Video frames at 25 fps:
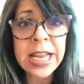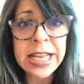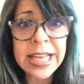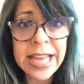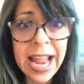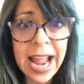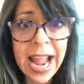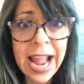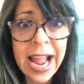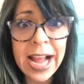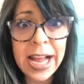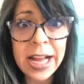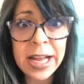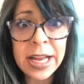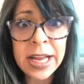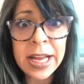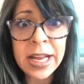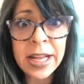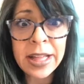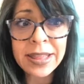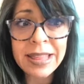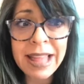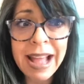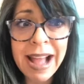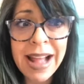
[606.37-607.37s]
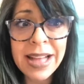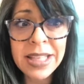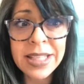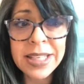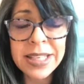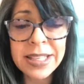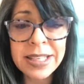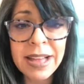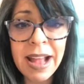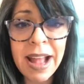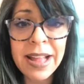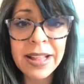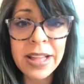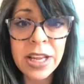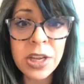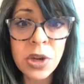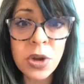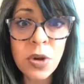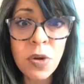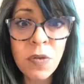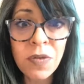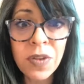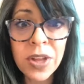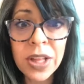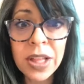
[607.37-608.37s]
Yeah, that's a sign that
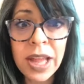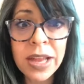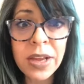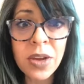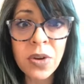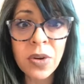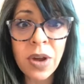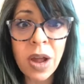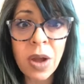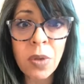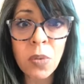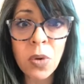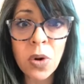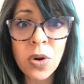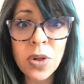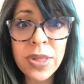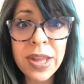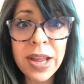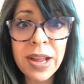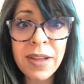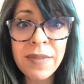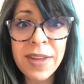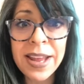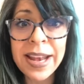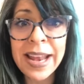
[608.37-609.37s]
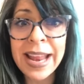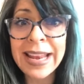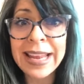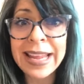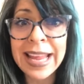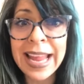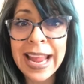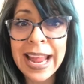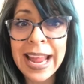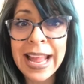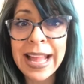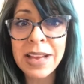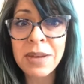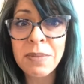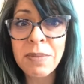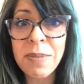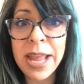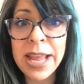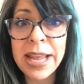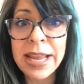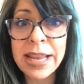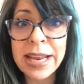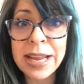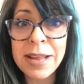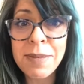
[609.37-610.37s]
you feel like you're not worthy of it and can't
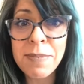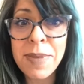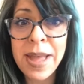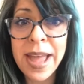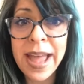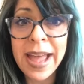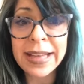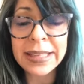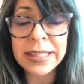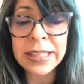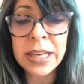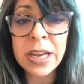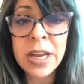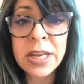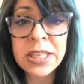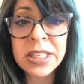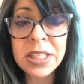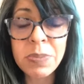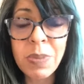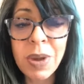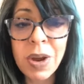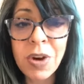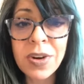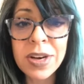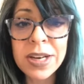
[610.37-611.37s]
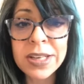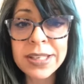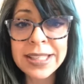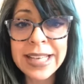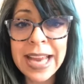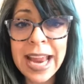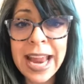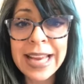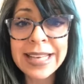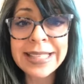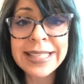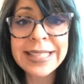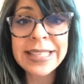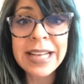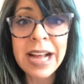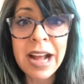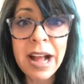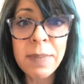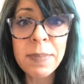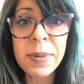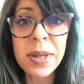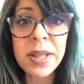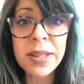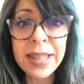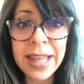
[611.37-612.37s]
make an impact. Spirit is saying,
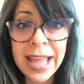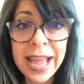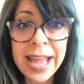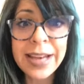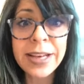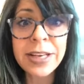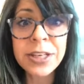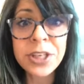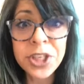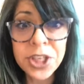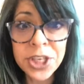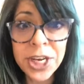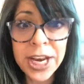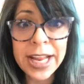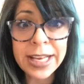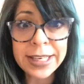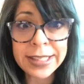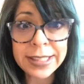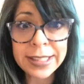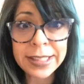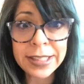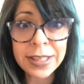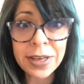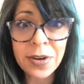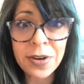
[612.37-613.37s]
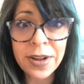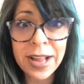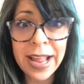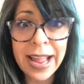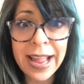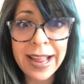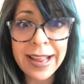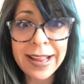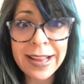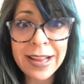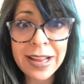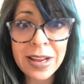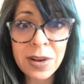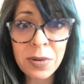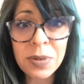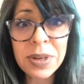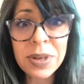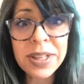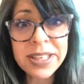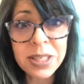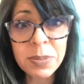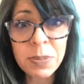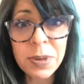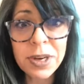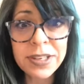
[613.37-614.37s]
stop that shit, okay?
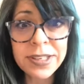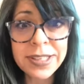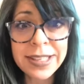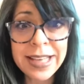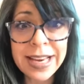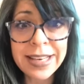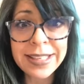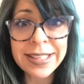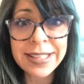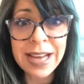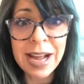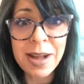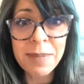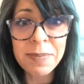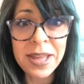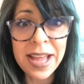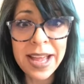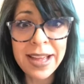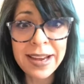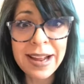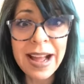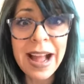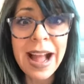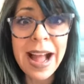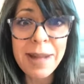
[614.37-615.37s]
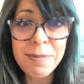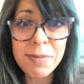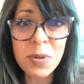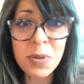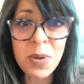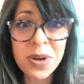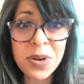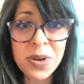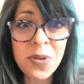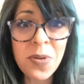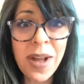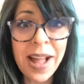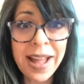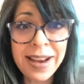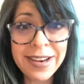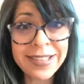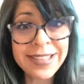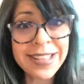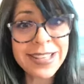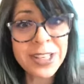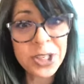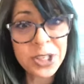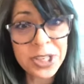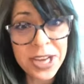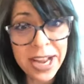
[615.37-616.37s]
Really, Spirit's saying, stop that. I'm the one who added
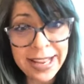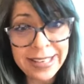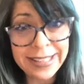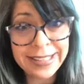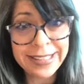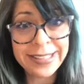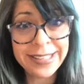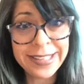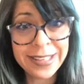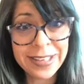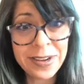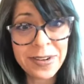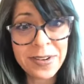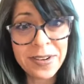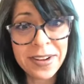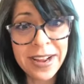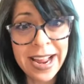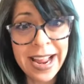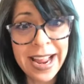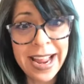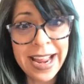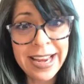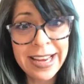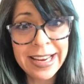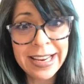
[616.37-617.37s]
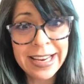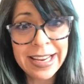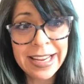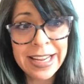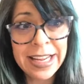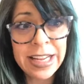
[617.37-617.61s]
the shit, okay?